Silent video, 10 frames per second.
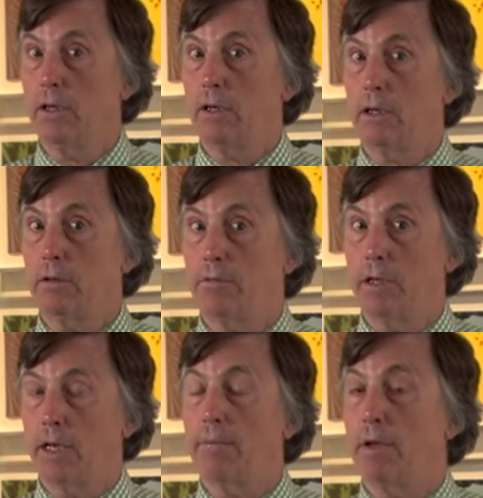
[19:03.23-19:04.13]
It'll,
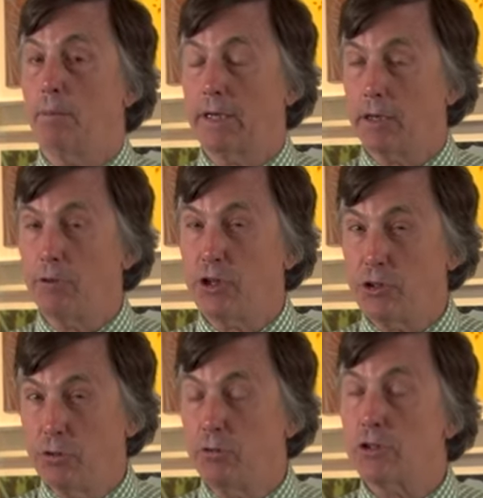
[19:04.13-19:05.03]
it'll, it'll make a
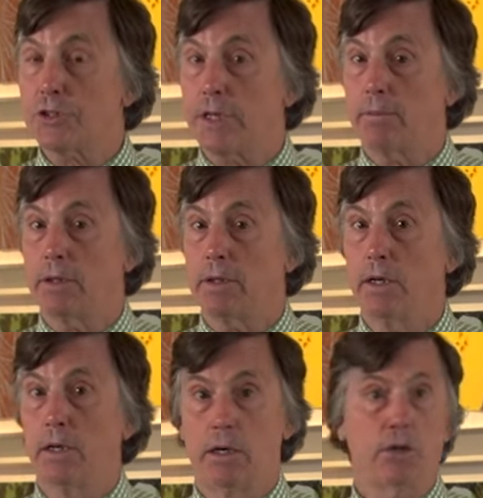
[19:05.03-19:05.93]
huge statement
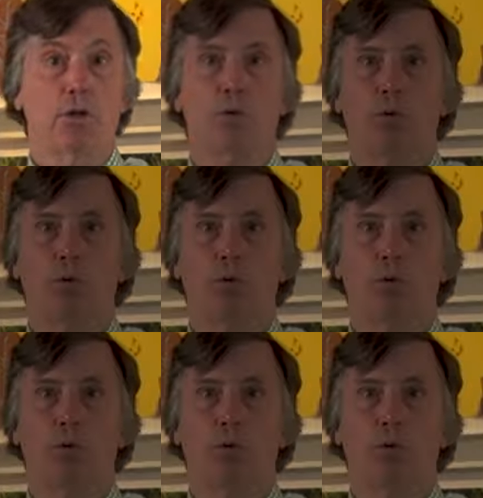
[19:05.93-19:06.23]
on your